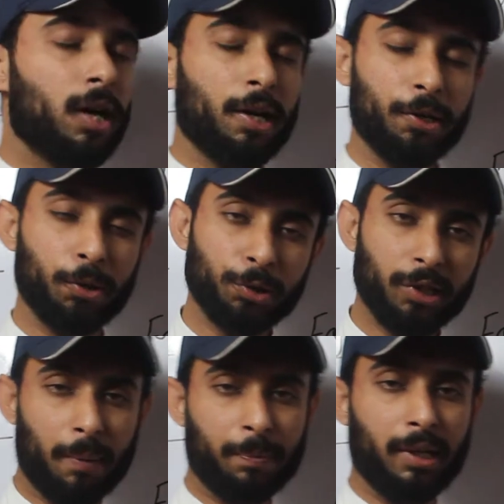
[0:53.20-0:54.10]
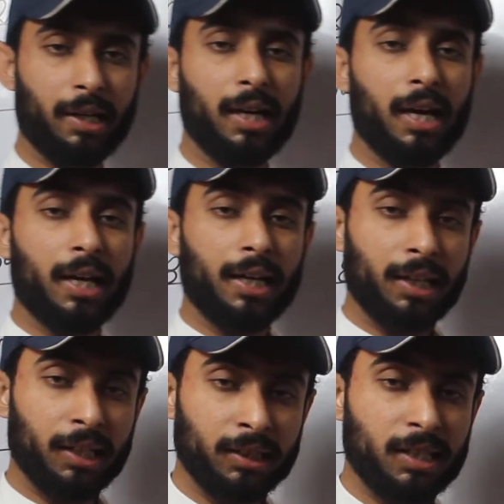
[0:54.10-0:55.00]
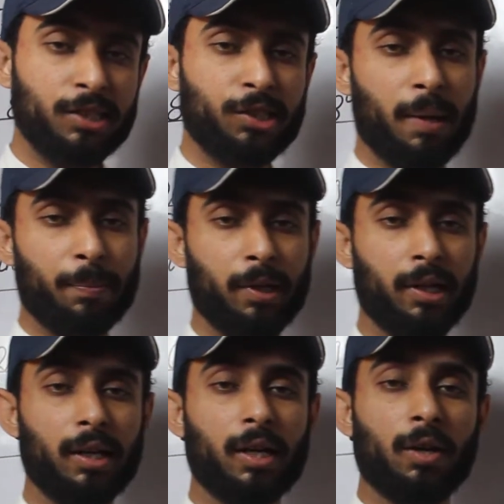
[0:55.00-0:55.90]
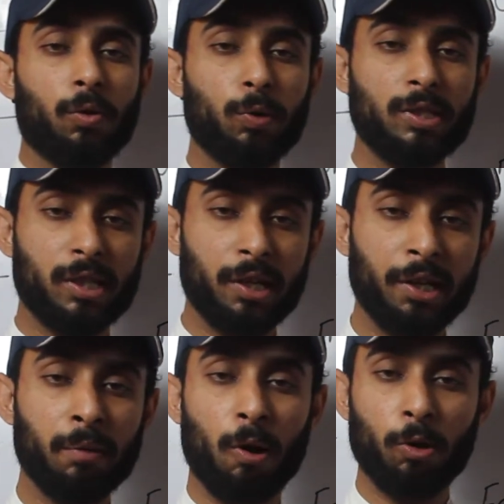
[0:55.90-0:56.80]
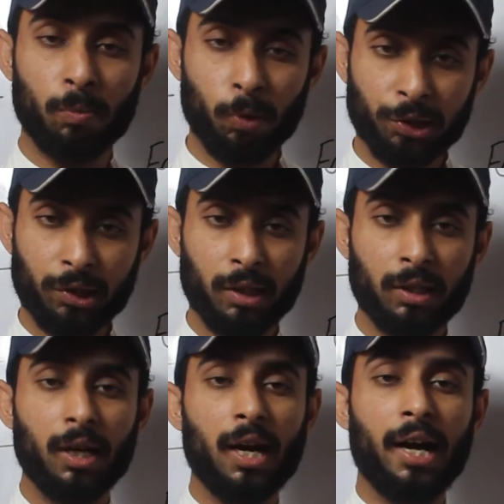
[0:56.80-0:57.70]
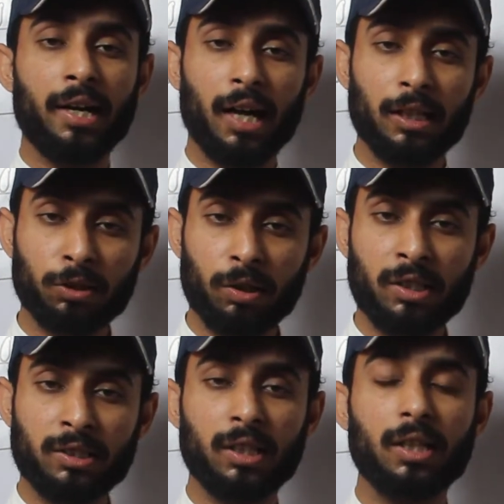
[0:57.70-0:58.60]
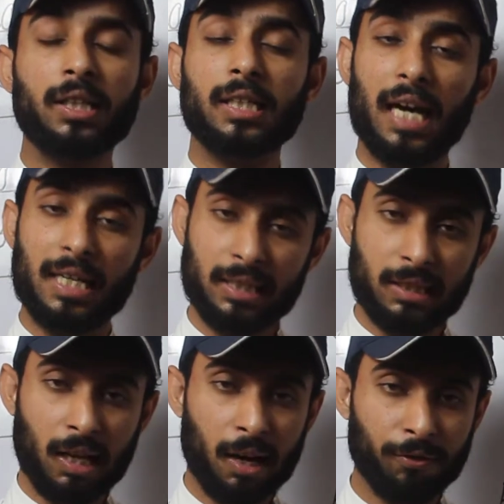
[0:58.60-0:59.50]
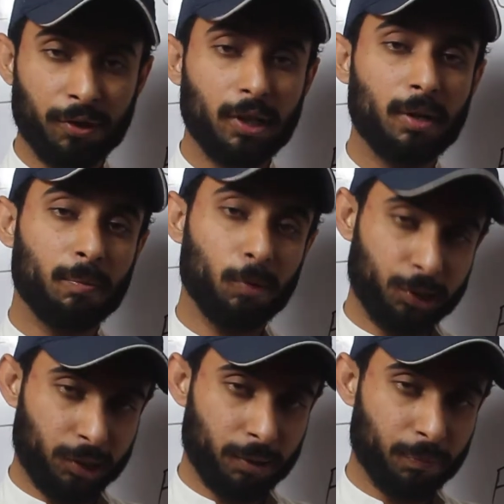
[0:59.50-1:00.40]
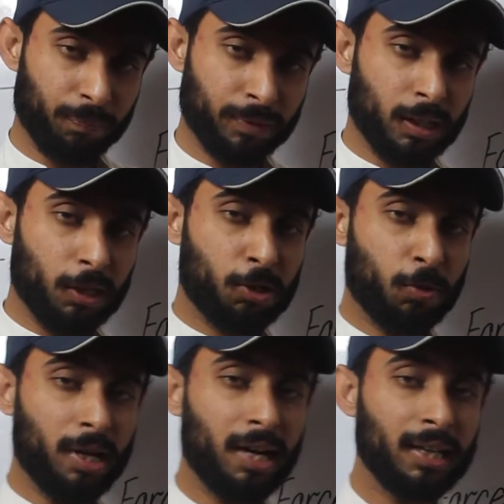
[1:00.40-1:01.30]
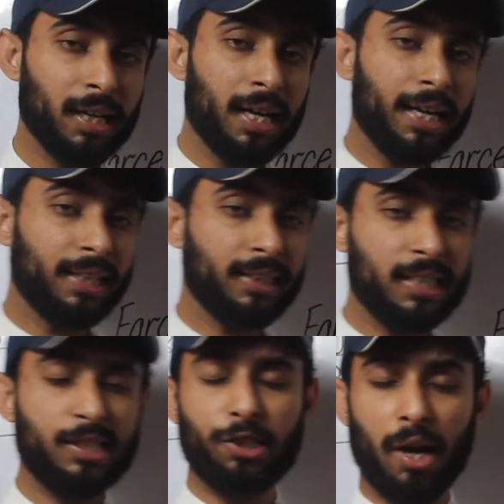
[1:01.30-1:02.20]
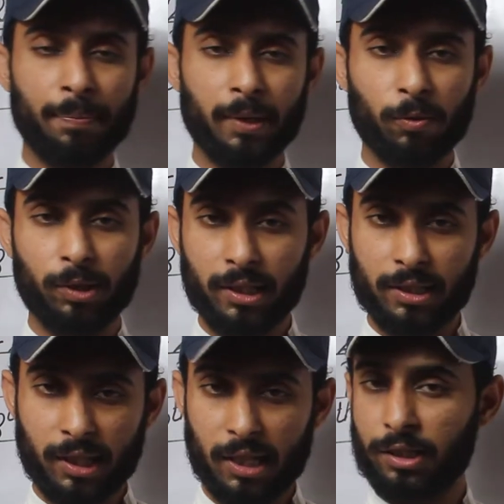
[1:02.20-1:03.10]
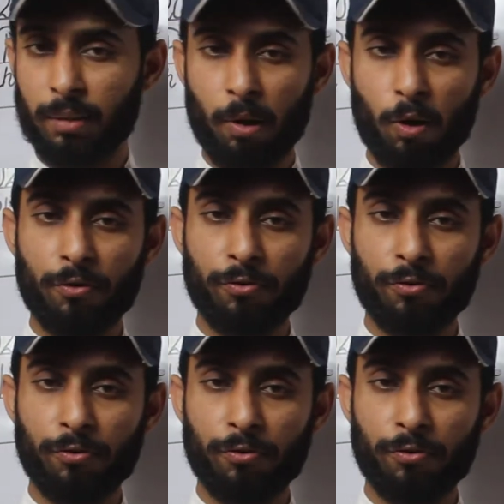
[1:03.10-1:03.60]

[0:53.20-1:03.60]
a new chapter, in this chapter, we studied about motion and also its causes of motion. Student, in this chapter, we discuss about